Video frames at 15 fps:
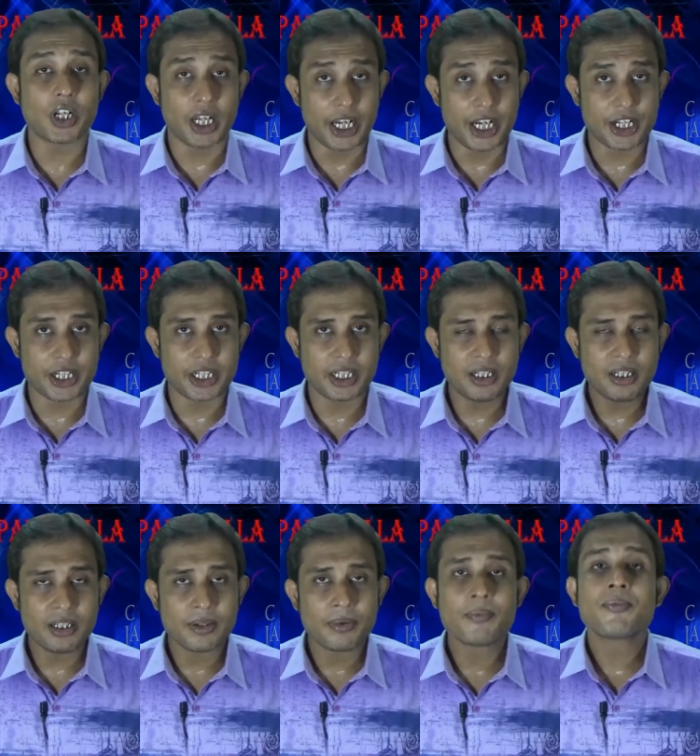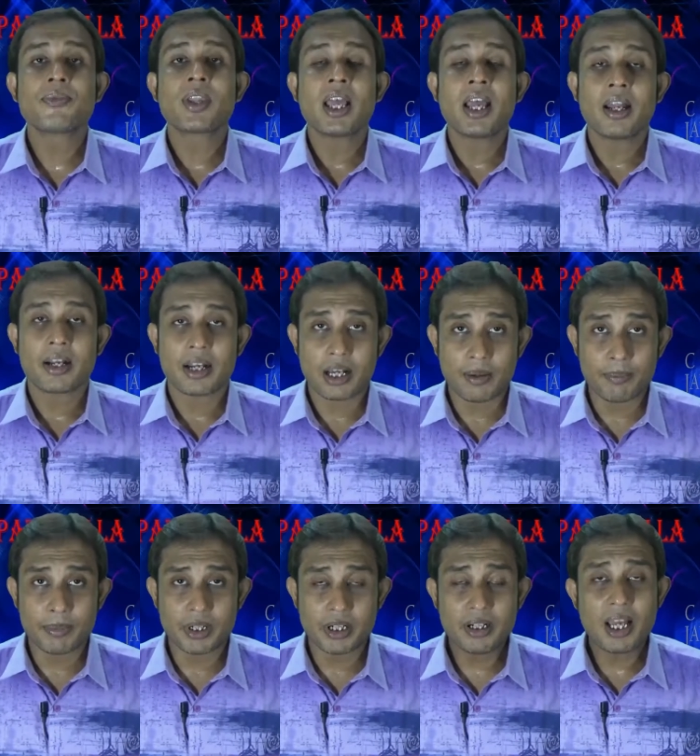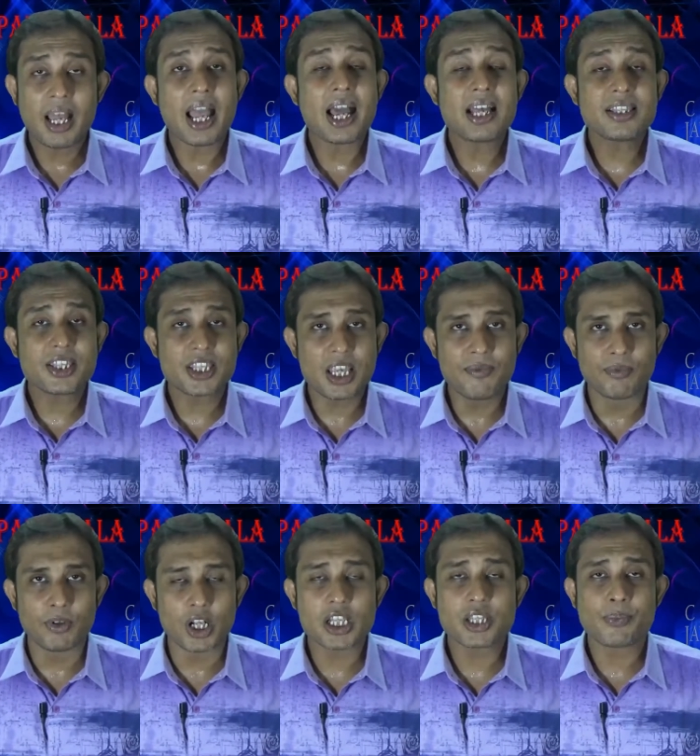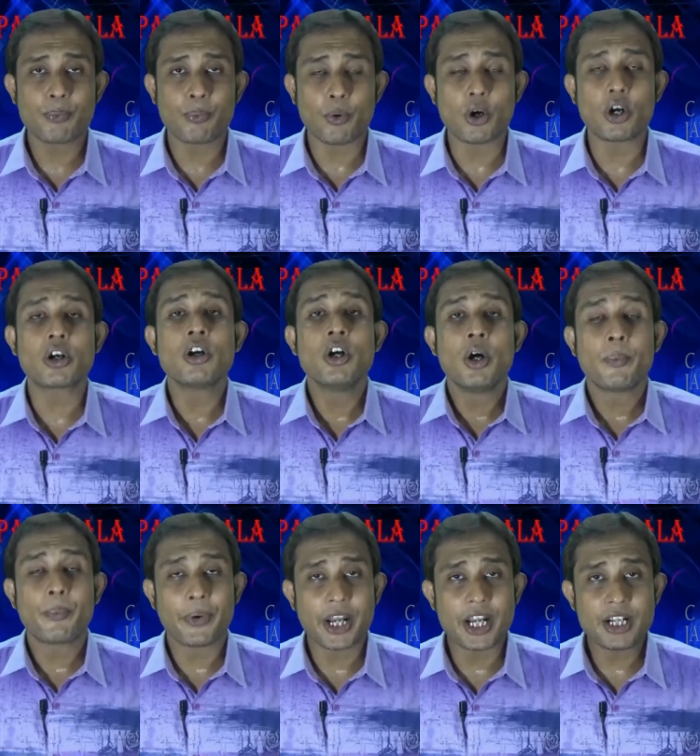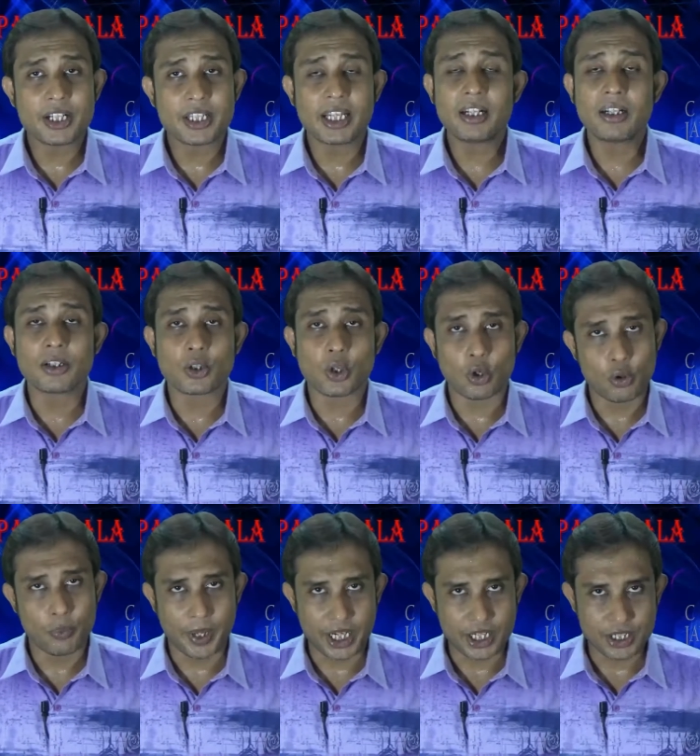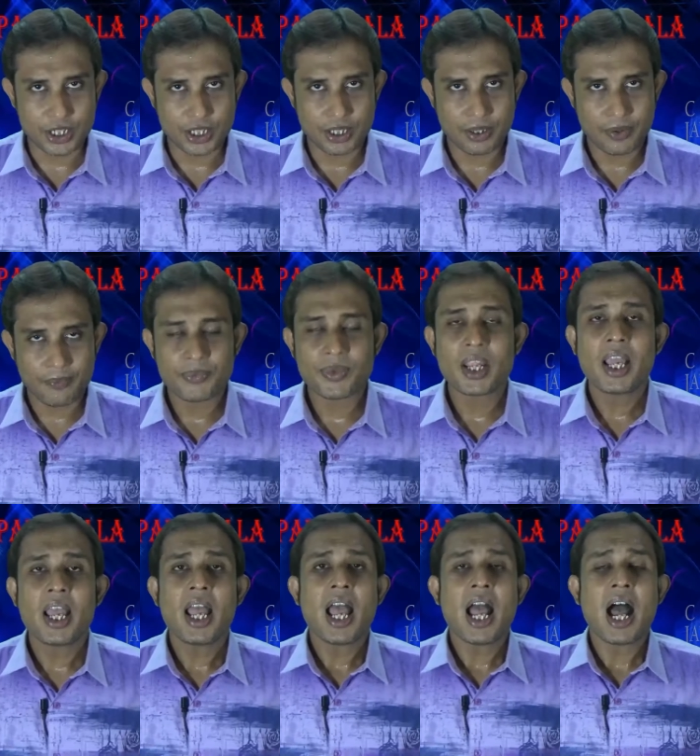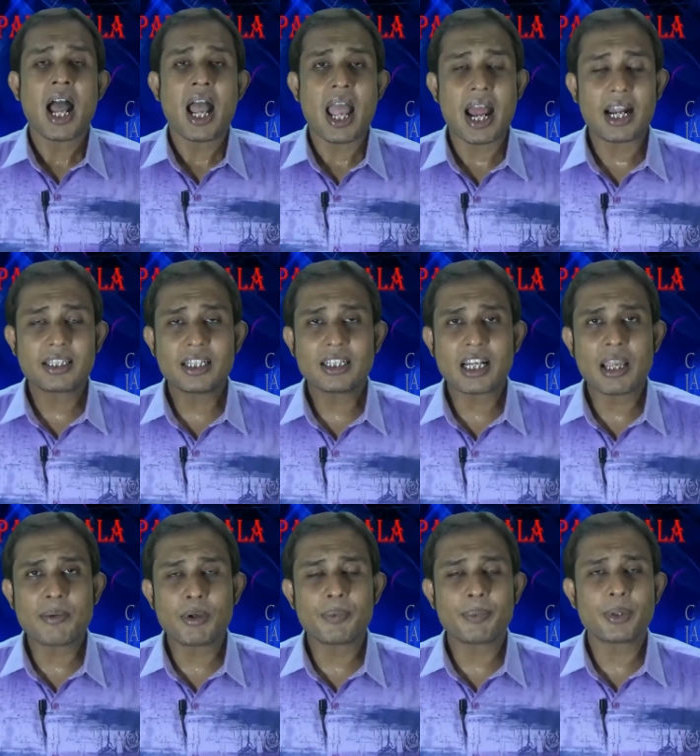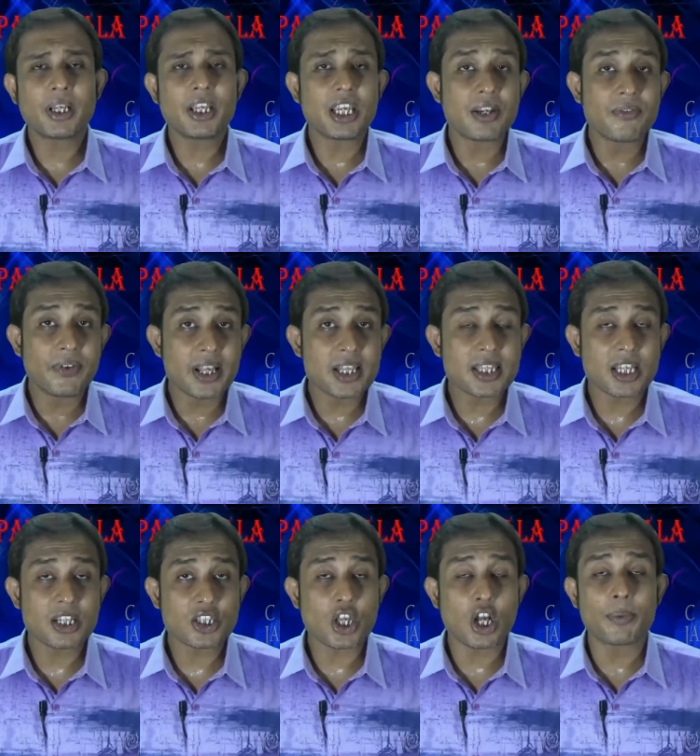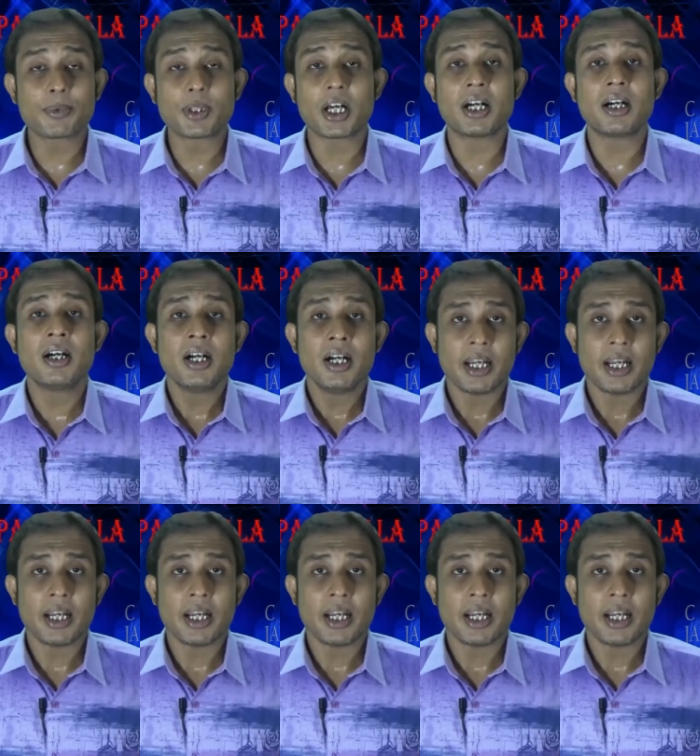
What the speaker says: letter, number and symbols for print the document. At the time of the inventions of the